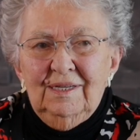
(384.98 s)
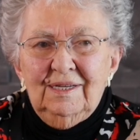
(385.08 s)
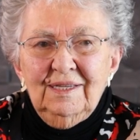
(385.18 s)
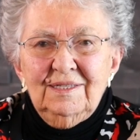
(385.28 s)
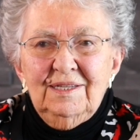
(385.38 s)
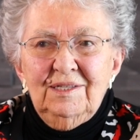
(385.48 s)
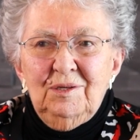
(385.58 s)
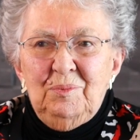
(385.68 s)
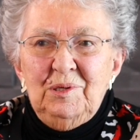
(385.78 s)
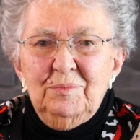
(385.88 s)
I
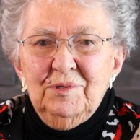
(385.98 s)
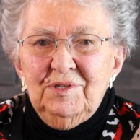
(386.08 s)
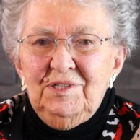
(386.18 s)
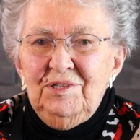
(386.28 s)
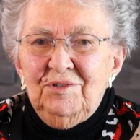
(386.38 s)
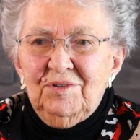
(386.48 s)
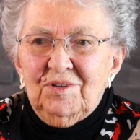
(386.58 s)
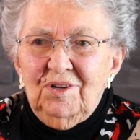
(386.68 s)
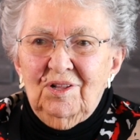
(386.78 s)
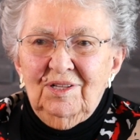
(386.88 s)
attended Peterborough Teachers
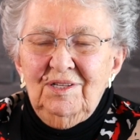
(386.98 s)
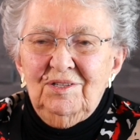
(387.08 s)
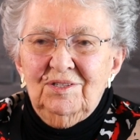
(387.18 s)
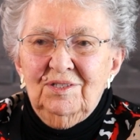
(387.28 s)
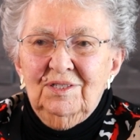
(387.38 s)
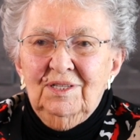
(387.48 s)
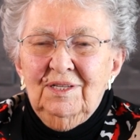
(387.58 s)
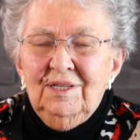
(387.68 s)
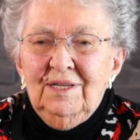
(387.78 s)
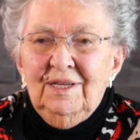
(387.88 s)
College,
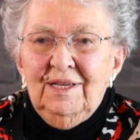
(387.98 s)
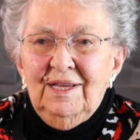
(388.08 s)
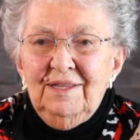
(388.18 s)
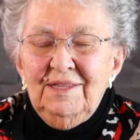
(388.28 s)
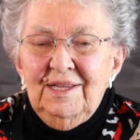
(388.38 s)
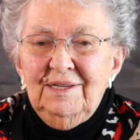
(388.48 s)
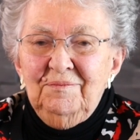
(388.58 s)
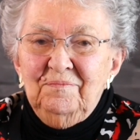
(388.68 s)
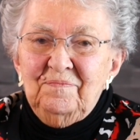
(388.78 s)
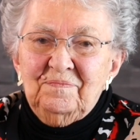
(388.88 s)
and
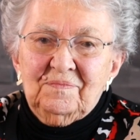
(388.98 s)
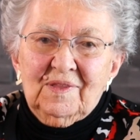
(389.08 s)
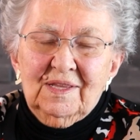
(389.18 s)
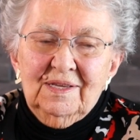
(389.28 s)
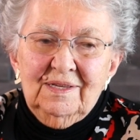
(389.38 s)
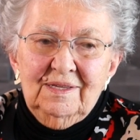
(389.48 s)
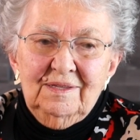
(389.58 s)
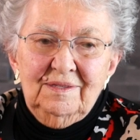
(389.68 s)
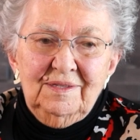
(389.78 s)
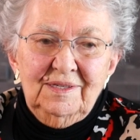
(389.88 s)
then
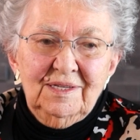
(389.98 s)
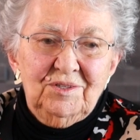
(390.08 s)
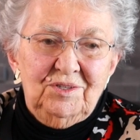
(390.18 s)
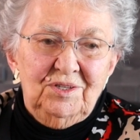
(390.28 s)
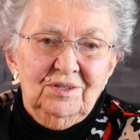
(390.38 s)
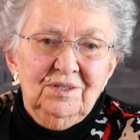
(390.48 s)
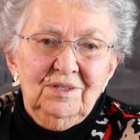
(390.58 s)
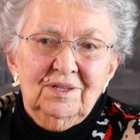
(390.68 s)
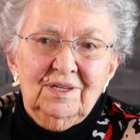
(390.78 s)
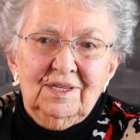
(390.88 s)
the next
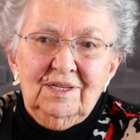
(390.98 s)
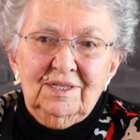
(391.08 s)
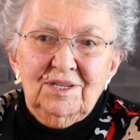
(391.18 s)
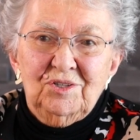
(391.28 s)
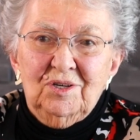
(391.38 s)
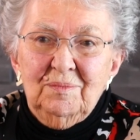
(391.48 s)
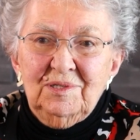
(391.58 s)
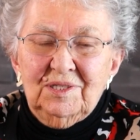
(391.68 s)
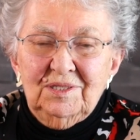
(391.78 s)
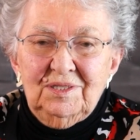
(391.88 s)
year I got a job
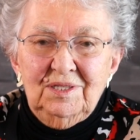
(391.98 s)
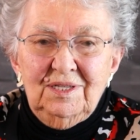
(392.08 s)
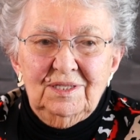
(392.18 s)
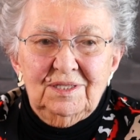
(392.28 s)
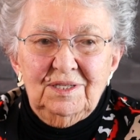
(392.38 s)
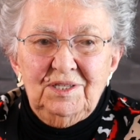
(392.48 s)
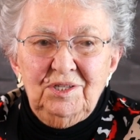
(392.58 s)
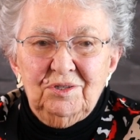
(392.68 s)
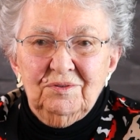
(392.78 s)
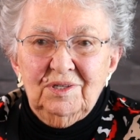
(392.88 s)
as the, as the
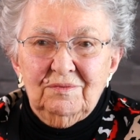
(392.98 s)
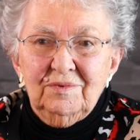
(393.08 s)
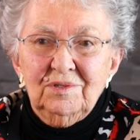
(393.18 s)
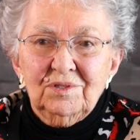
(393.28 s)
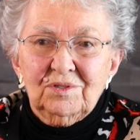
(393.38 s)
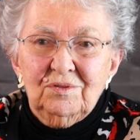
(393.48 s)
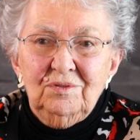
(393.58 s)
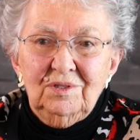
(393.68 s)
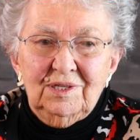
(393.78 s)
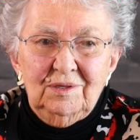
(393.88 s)
teacher at a rural
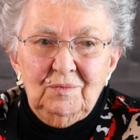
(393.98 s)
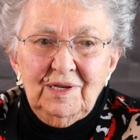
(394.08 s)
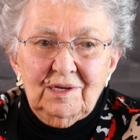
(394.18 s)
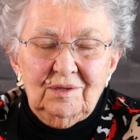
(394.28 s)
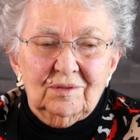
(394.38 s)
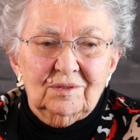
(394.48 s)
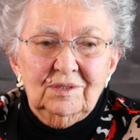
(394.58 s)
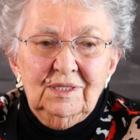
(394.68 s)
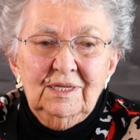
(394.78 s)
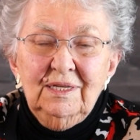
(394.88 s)
school in Wicklow,
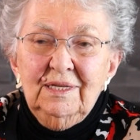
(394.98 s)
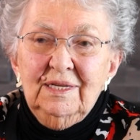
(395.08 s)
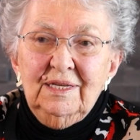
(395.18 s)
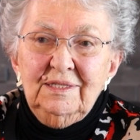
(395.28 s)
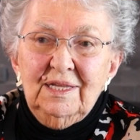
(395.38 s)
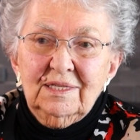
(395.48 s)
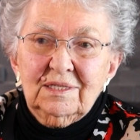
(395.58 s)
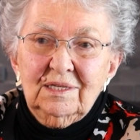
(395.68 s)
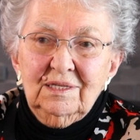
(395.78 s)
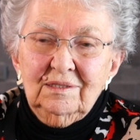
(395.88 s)
and that's
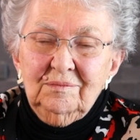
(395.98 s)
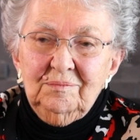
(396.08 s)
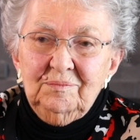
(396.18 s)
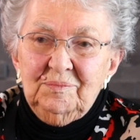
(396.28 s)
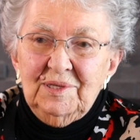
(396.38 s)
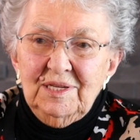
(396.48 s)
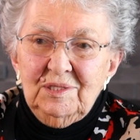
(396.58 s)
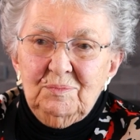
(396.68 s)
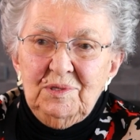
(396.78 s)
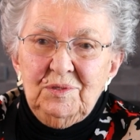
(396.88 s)
a little
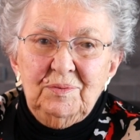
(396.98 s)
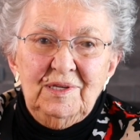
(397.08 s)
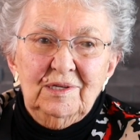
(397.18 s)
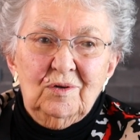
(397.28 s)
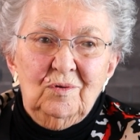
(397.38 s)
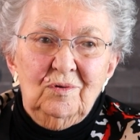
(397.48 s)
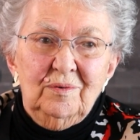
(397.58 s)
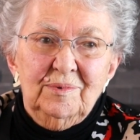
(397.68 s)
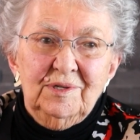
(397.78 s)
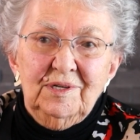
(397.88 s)
place between
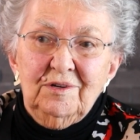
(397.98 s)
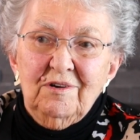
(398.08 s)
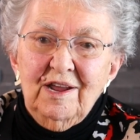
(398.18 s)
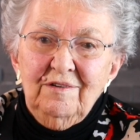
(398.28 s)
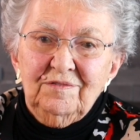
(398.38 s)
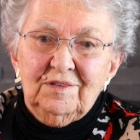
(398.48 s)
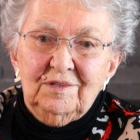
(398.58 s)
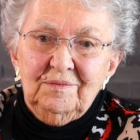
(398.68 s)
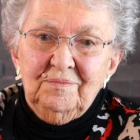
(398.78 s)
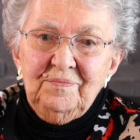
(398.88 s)
Colborne and
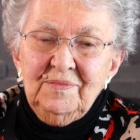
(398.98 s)
Grafton.